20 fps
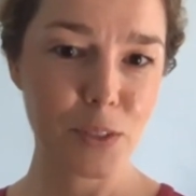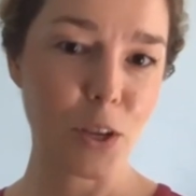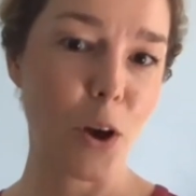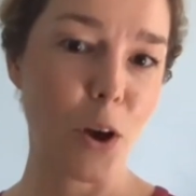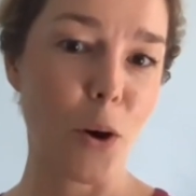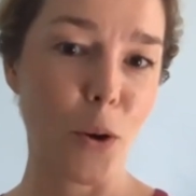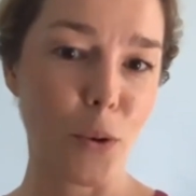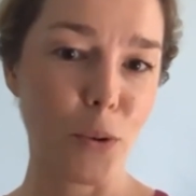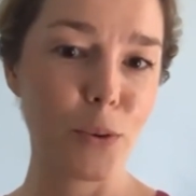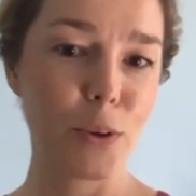
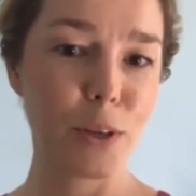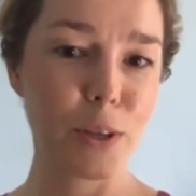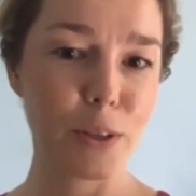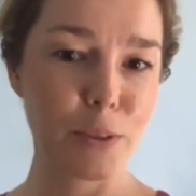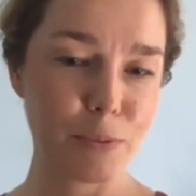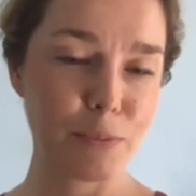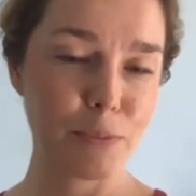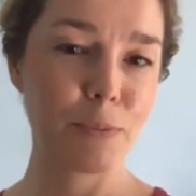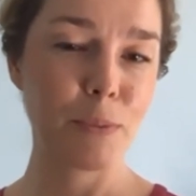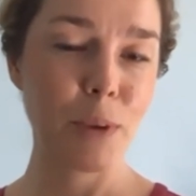so
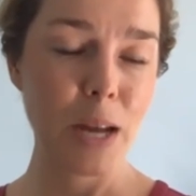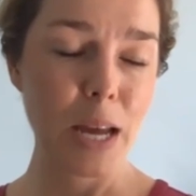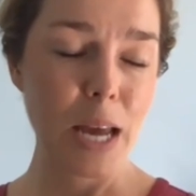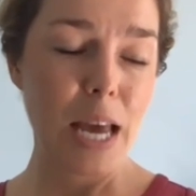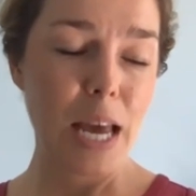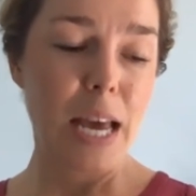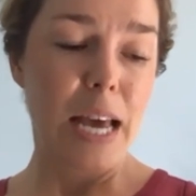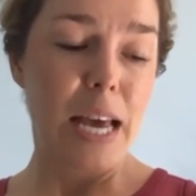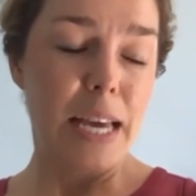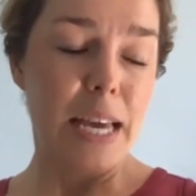
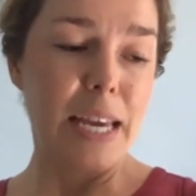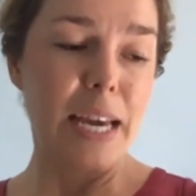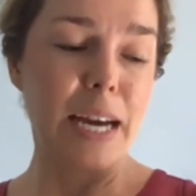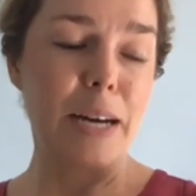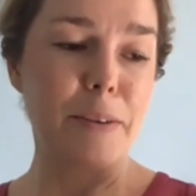yeah